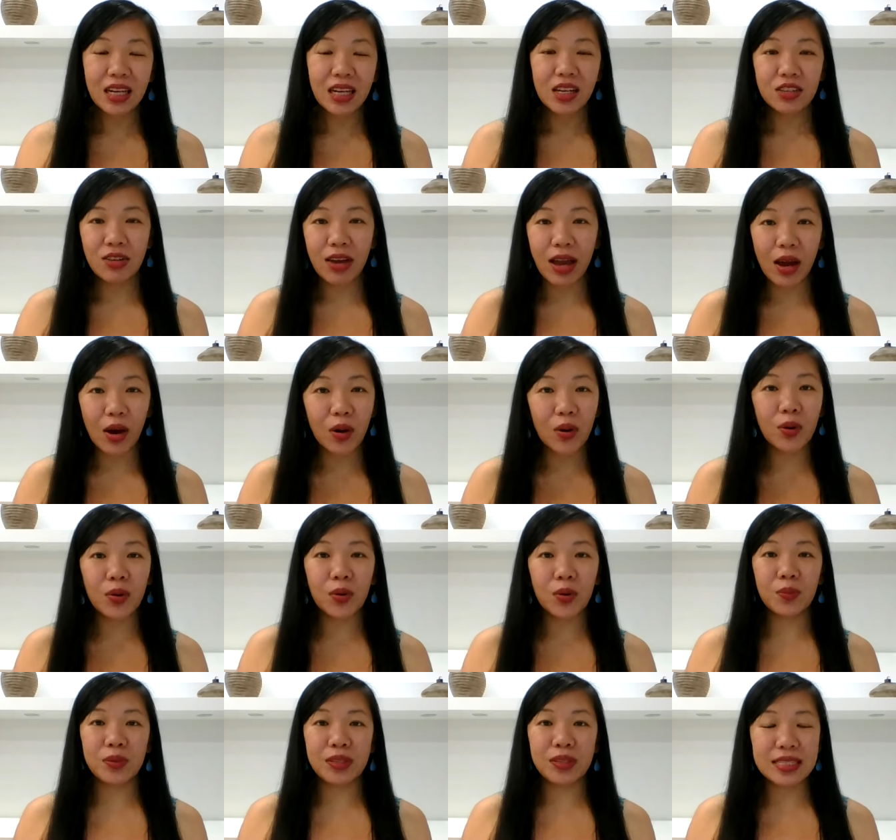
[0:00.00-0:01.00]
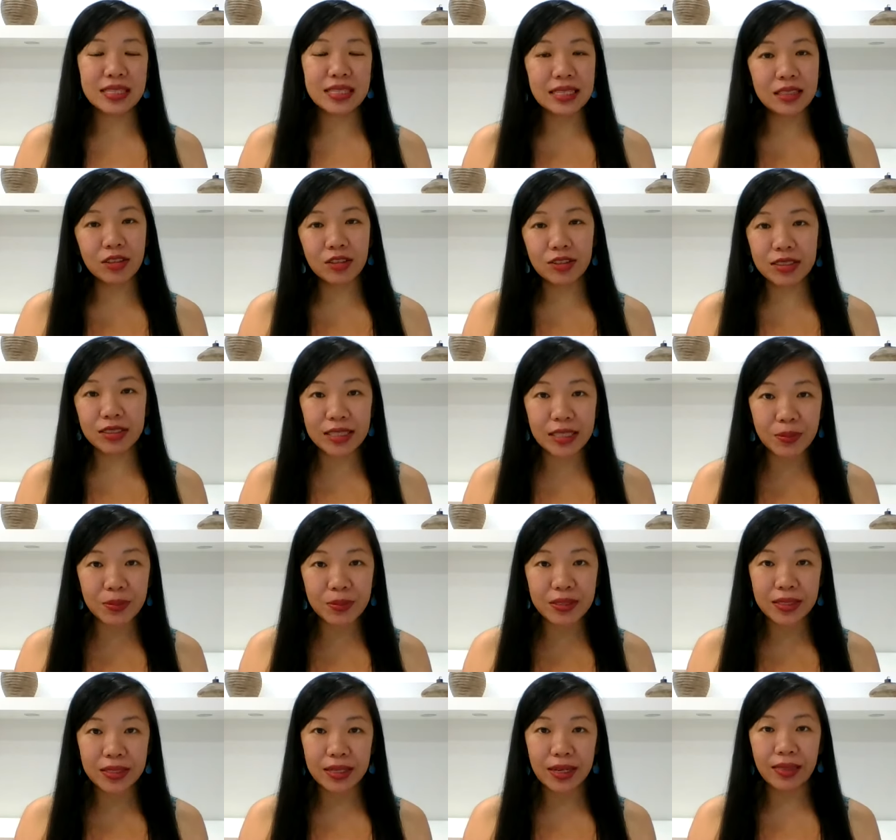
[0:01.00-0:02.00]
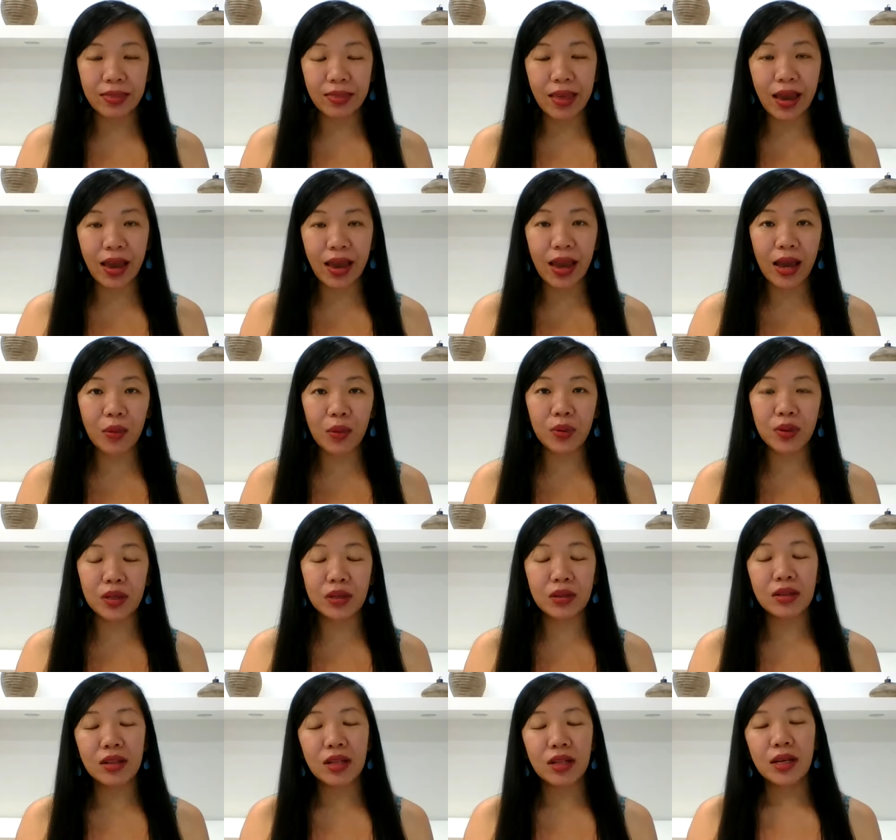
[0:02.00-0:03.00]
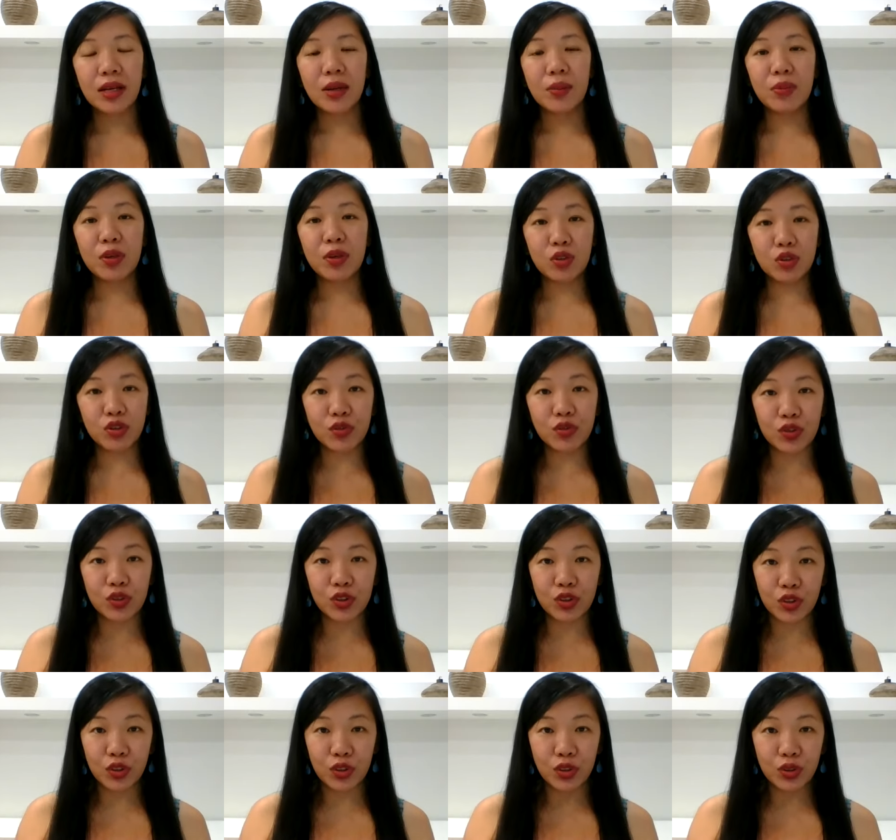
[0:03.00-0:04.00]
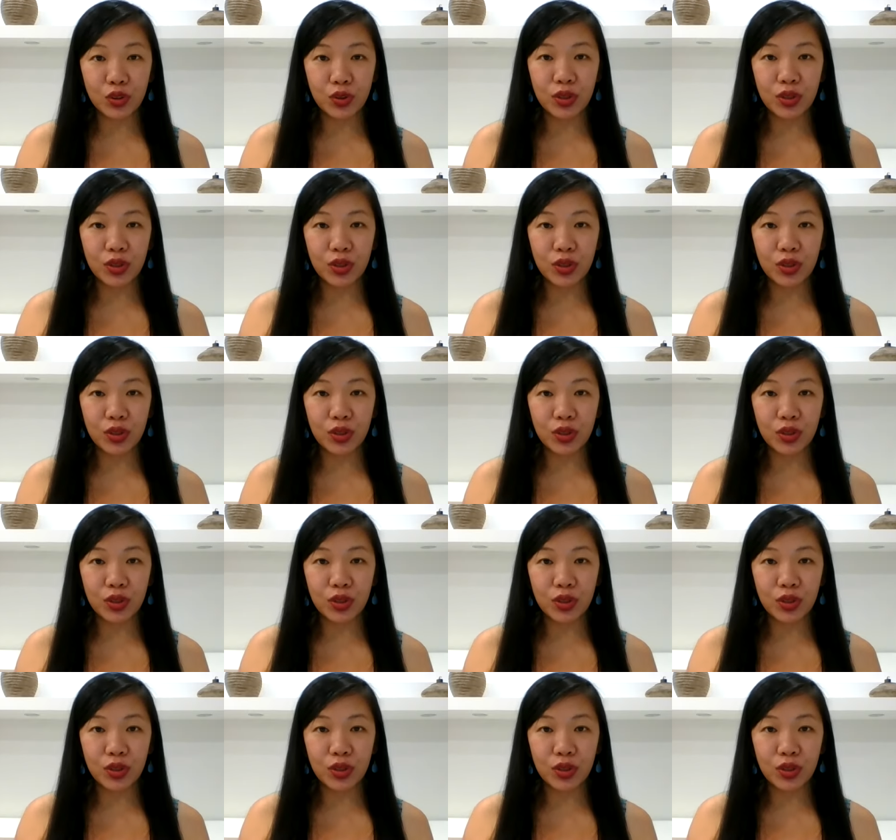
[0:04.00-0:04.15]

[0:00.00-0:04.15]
So I hope these little tips here and there will be useful to you.